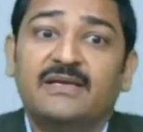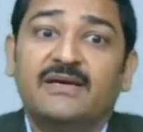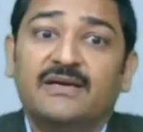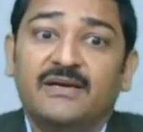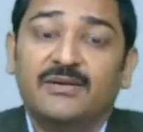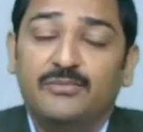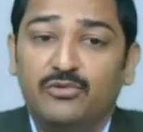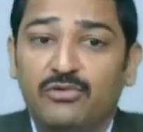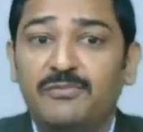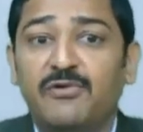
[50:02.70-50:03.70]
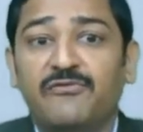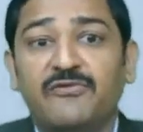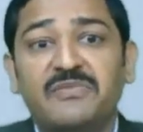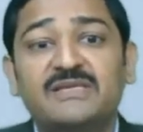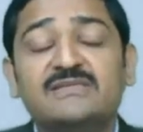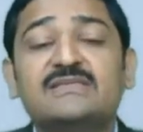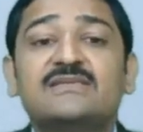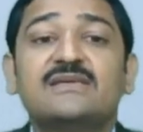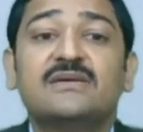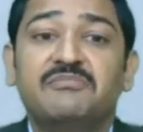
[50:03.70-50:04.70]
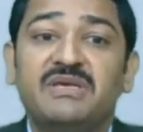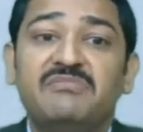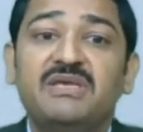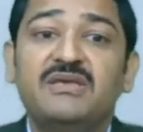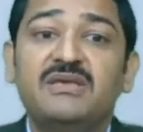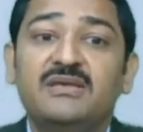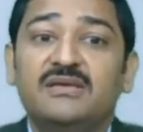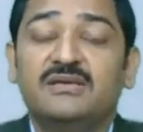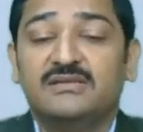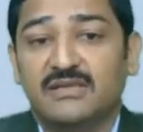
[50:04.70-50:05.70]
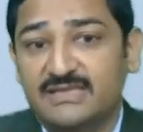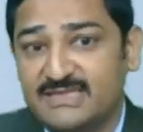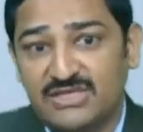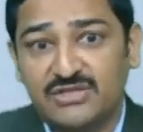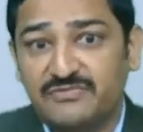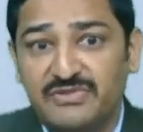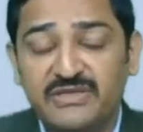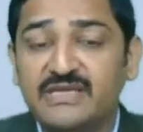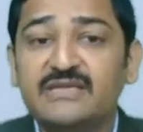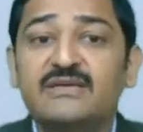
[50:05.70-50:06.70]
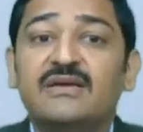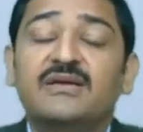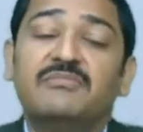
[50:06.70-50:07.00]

the poor performance, maybe the recession period,